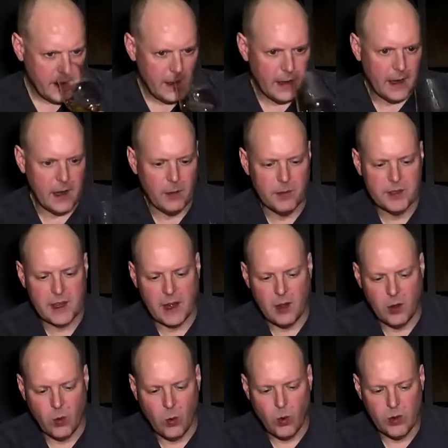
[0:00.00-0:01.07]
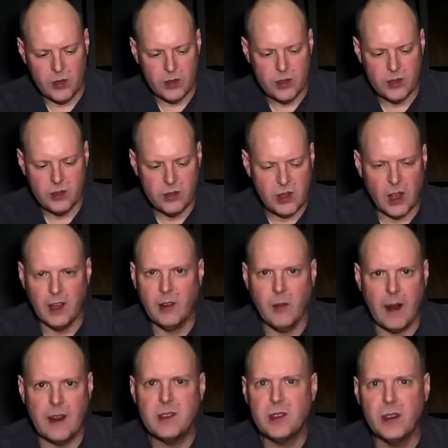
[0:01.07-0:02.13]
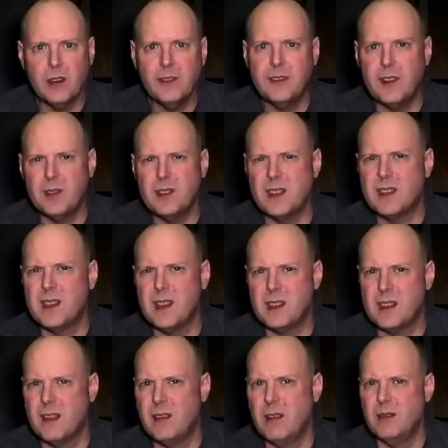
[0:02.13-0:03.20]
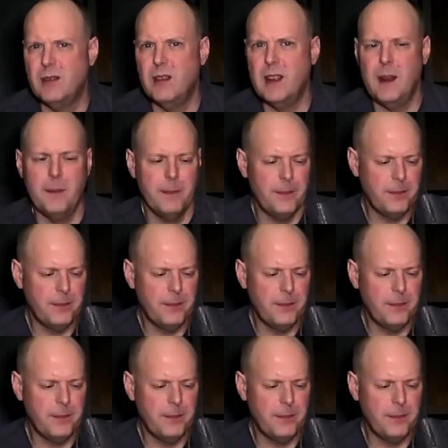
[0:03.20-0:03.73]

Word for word: Like almost like an orange Jolly Rancher, if those exist. I don't know, do they?